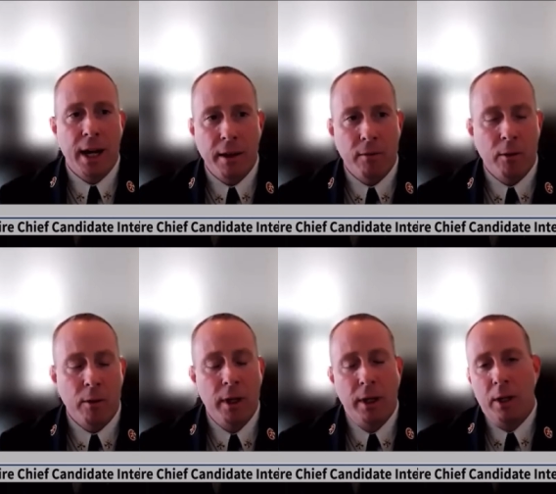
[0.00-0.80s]
level
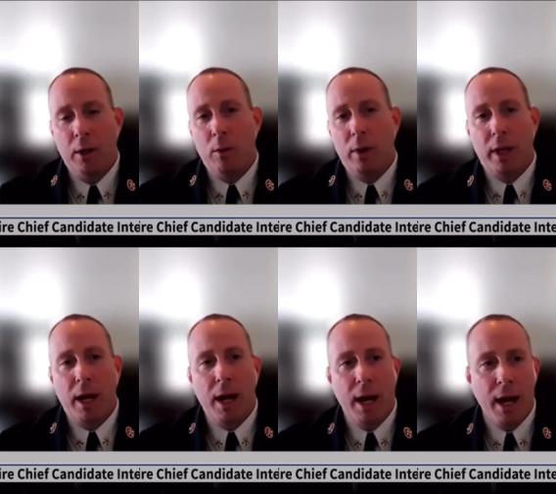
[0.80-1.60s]
with a
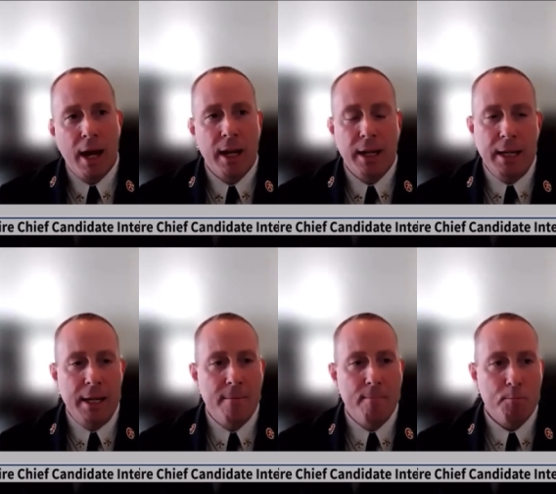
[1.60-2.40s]
high
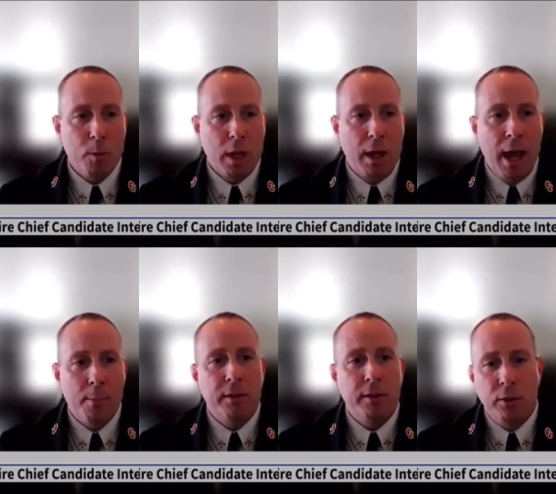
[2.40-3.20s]
um,
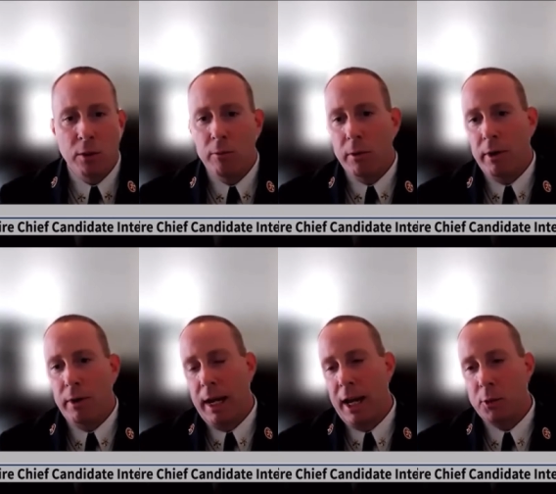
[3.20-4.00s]
aptitude
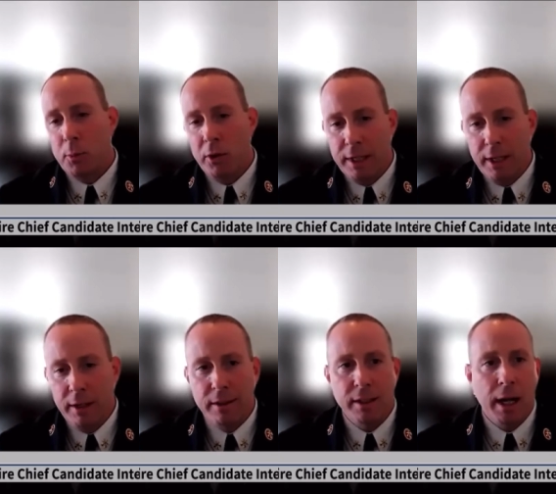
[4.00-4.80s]
for
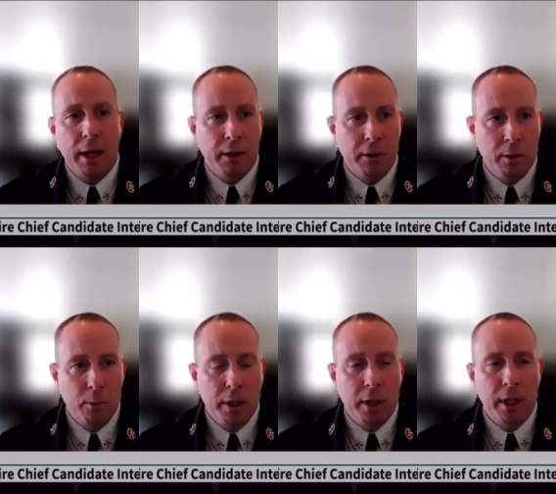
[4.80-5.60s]
expertise and technical
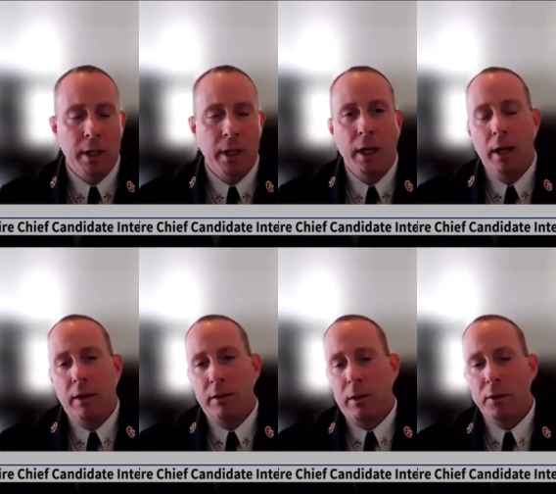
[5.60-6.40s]
ability.
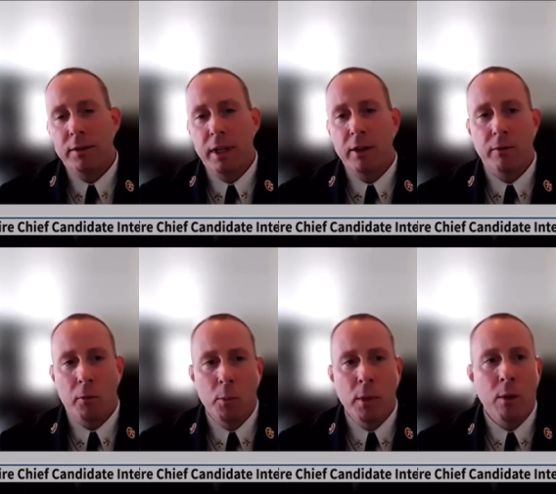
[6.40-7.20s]
So those things
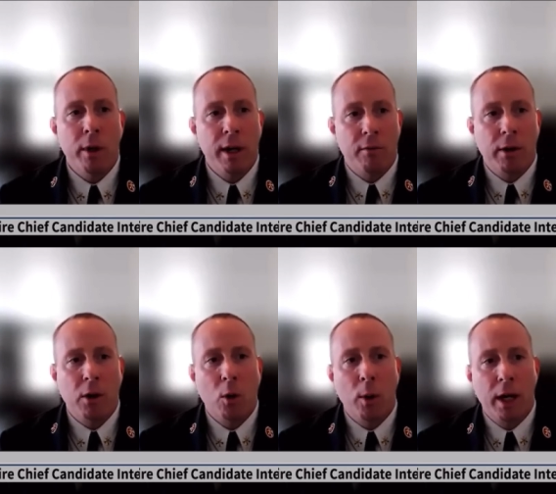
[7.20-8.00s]
for me would never go
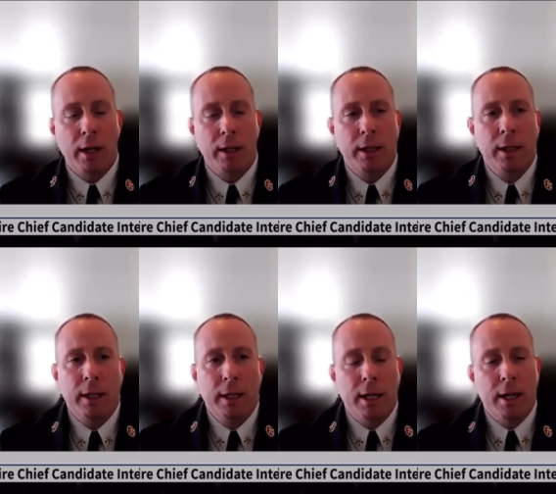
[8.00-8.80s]
away.
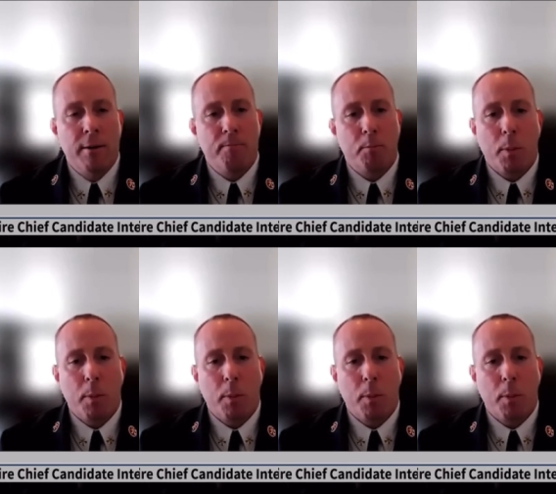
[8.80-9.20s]
Um,